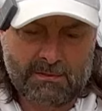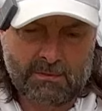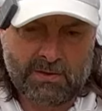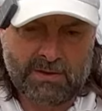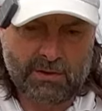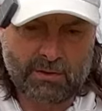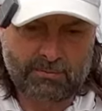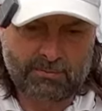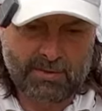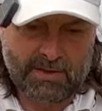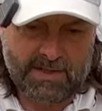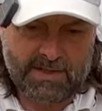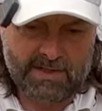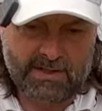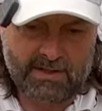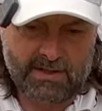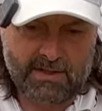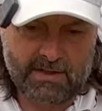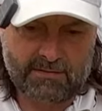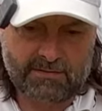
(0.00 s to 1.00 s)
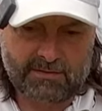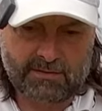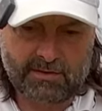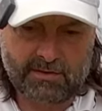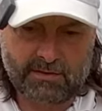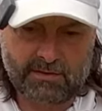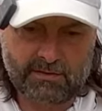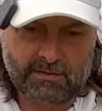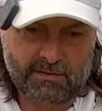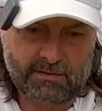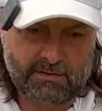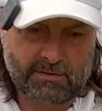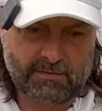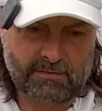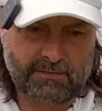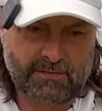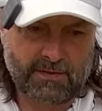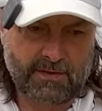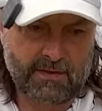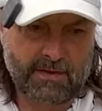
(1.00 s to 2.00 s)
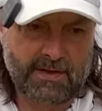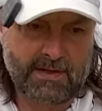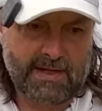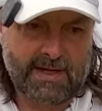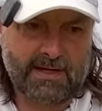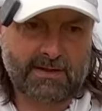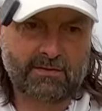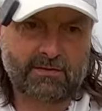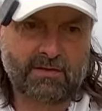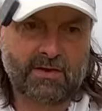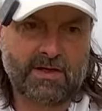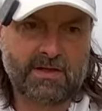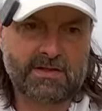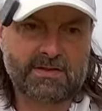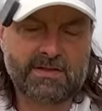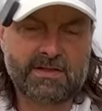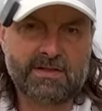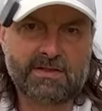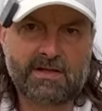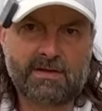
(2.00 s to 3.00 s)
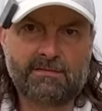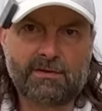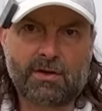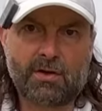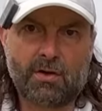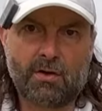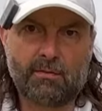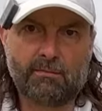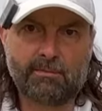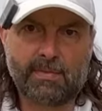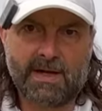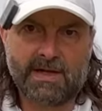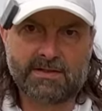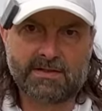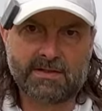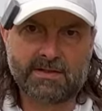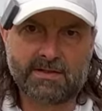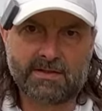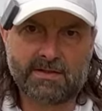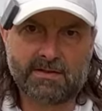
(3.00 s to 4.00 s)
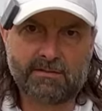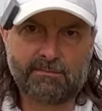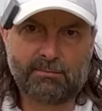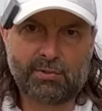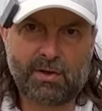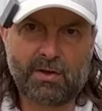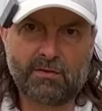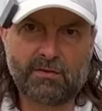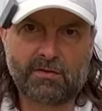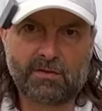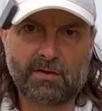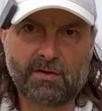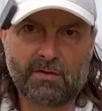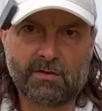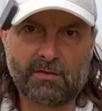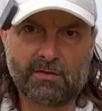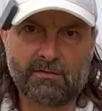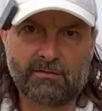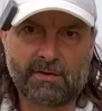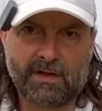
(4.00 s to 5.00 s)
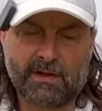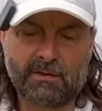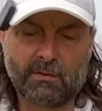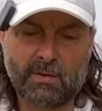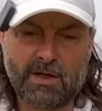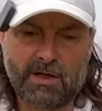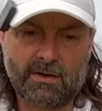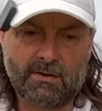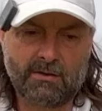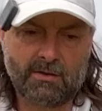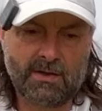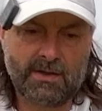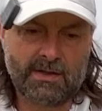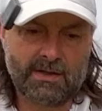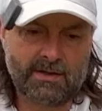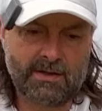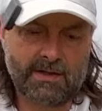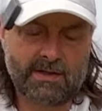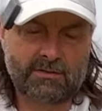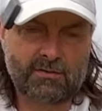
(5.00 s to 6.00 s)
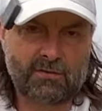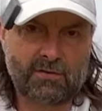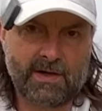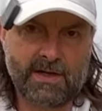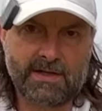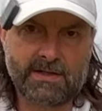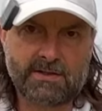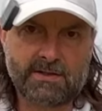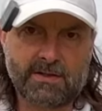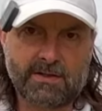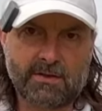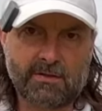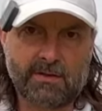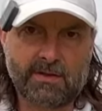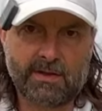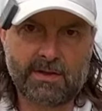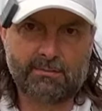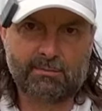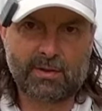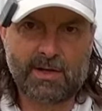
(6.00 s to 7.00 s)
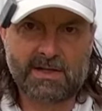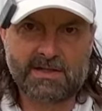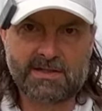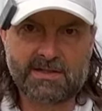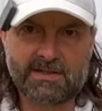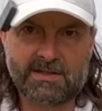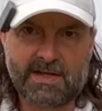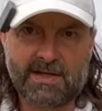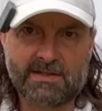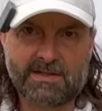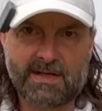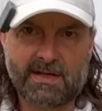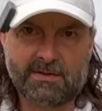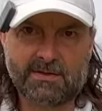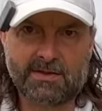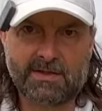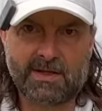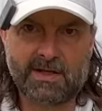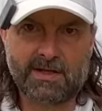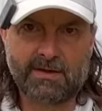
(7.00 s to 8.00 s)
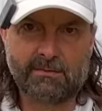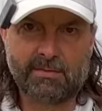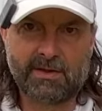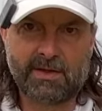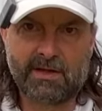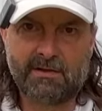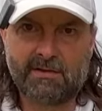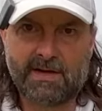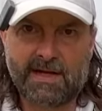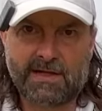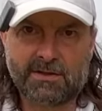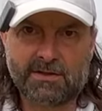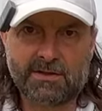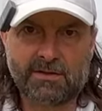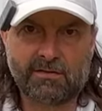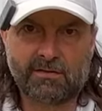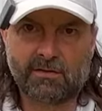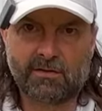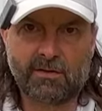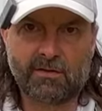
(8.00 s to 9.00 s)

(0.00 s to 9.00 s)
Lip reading: We're not playing enough to feel like anxiety is ever combated. Pros can do it very well. They're trained to do it. They practice 8 hours a day, but they're anxious.